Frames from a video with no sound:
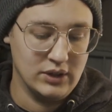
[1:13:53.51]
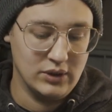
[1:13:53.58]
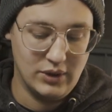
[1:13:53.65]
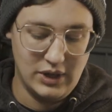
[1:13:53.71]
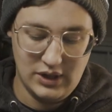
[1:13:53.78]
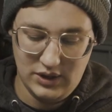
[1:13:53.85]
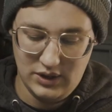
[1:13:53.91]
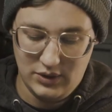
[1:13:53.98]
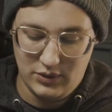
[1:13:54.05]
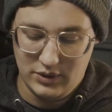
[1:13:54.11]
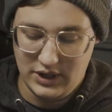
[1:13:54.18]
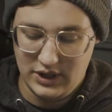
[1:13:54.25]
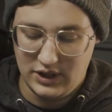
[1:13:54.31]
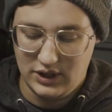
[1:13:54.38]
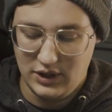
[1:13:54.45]
Well, we're
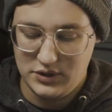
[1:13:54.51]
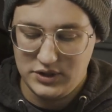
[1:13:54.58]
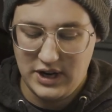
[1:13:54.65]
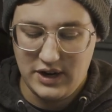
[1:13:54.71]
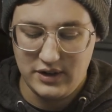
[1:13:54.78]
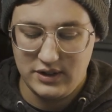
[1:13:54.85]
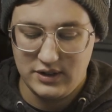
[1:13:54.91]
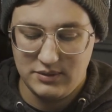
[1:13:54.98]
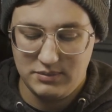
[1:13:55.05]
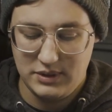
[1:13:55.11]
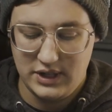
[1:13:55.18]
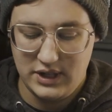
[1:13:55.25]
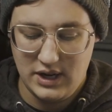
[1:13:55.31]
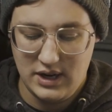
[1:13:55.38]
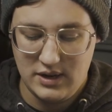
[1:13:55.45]
going to close out here, but